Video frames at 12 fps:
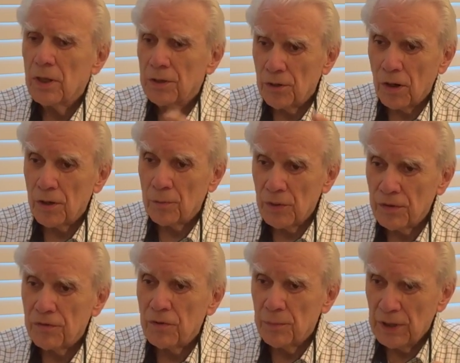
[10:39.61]
Dartmouth
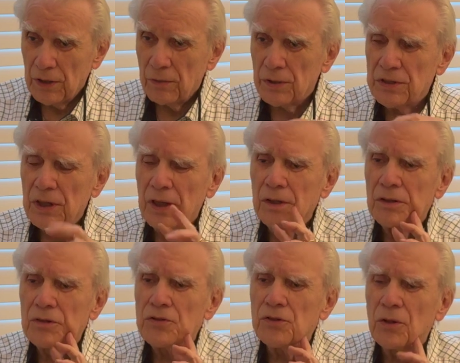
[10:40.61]
for me to attend,
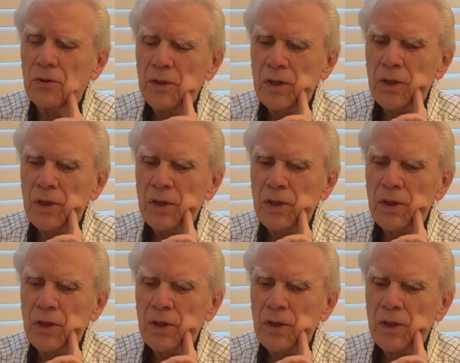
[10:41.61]
and so